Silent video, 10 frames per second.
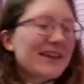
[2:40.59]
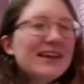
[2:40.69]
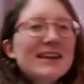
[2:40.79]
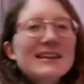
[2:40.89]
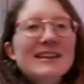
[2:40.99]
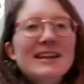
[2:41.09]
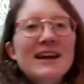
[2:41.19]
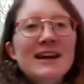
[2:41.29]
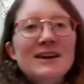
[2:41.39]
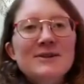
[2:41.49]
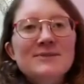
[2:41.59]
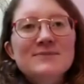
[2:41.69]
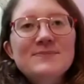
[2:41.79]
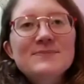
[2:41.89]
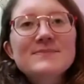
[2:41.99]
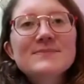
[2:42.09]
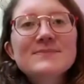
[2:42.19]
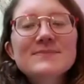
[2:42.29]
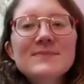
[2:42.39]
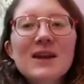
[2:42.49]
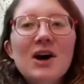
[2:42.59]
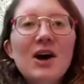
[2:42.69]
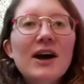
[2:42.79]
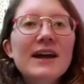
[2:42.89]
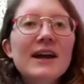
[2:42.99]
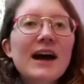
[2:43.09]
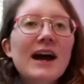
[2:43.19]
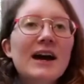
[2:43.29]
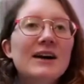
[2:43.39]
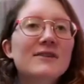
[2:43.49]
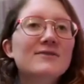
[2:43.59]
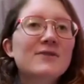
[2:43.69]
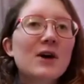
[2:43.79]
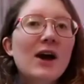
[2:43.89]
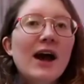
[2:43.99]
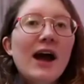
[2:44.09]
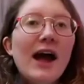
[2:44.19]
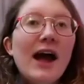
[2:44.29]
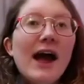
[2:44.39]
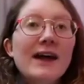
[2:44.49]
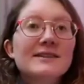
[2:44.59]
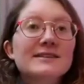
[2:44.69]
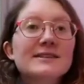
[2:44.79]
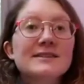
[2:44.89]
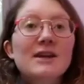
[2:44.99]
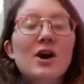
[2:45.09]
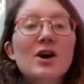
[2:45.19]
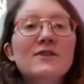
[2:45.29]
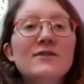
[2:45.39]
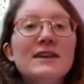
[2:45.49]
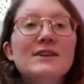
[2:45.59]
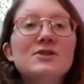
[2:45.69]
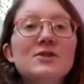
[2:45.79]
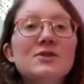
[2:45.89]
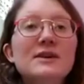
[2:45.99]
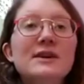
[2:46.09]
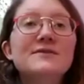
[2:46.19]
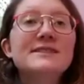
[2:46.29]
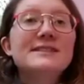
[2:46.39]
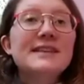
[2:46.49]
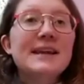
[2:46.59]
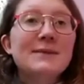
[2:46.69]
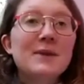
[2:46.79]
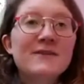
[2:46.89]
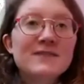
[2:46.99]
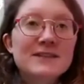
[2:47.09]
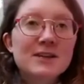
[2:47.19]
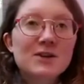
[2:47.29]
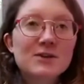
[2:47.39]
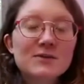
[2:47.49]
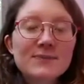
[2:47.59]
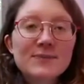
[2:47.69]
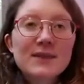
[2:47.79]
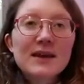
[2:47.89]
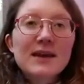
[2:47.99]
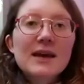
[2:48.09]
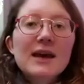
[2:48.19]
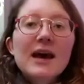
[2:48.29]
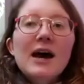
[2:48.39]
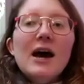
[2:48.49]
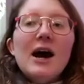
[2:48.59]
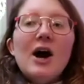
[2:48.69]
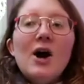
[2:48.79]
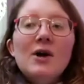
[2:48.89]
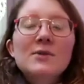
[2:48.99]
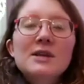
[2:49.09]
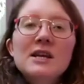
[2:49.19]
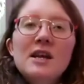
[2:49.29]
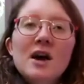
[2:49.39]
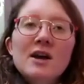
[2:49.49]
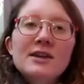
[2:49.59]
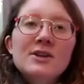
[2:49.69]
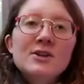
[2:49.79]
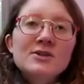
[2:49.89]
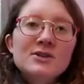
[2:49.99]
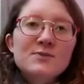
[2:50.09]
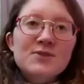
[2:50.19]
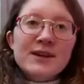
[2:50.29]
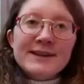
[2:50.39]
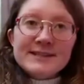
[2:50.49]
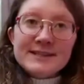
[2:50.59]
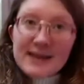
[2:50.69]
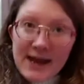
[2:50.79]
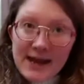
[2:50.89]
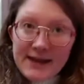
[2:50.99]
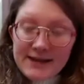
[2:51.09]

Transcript: Now, I have asked, hopefully you have seen my video. I would like you to bring today